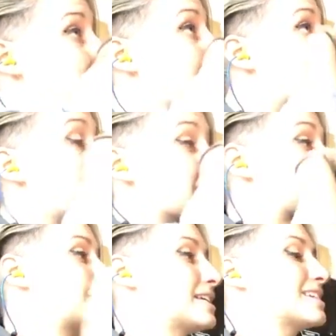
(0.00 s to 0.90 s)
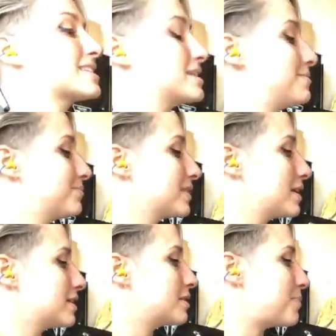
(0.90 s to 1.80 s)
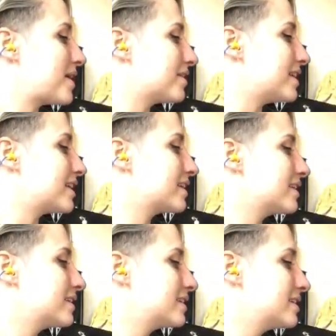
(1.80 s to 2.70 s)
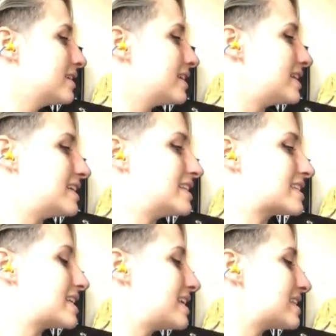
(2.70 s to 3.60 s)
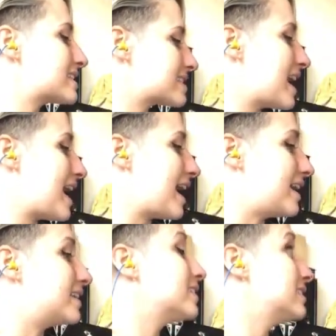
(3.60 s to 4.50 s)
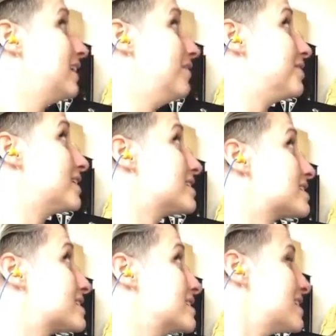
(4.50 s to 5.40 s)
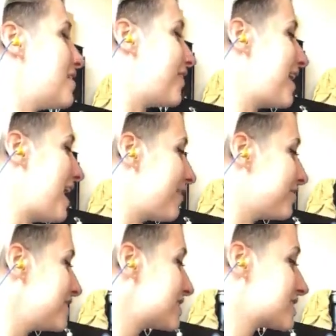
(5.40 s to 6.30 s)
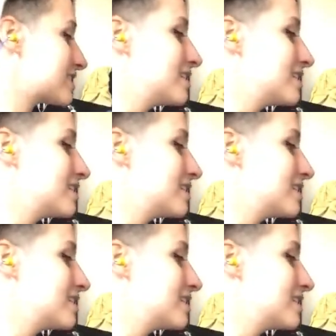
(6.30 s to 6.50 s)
Well, the question is, the bearing is inside of this. If I have this,